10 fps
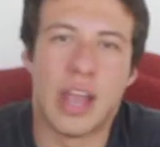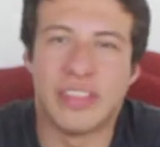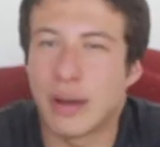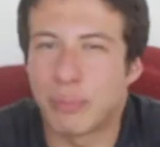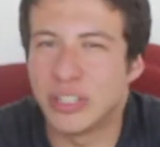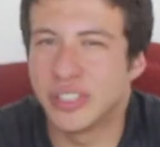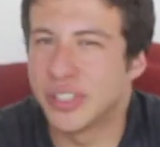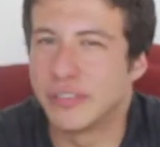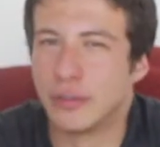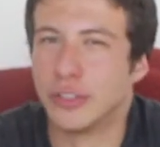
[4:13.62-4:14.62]
And that brings
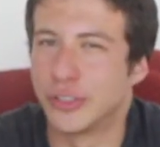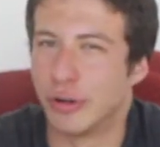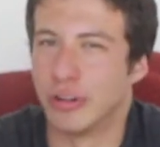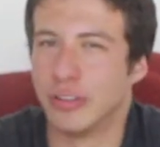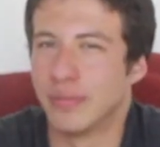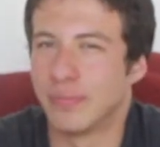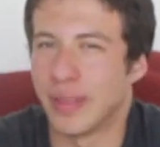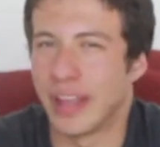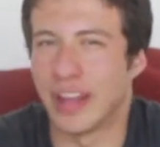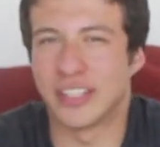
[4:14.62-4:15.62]
us full circle.
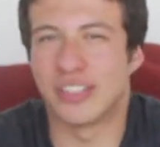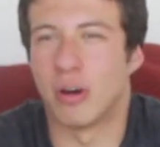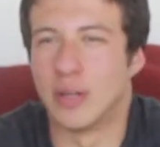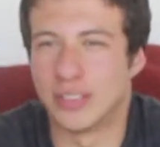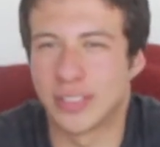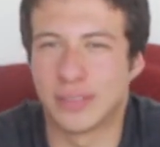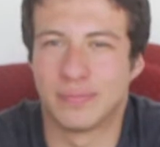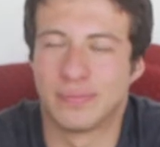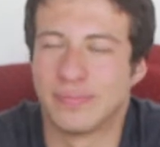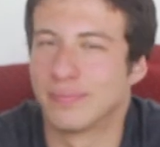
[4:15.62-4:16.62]
And as always,
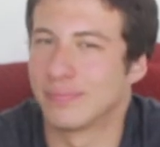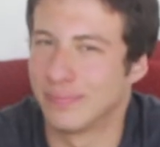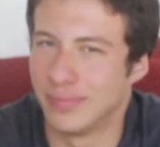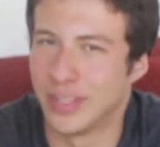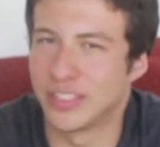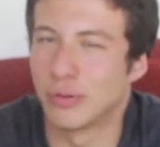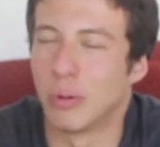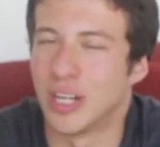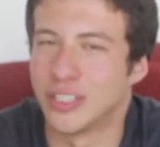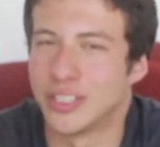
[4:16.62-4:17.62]
thanks for
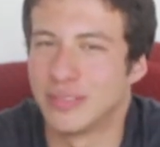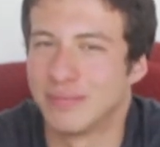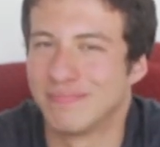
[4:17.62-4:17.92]
watching.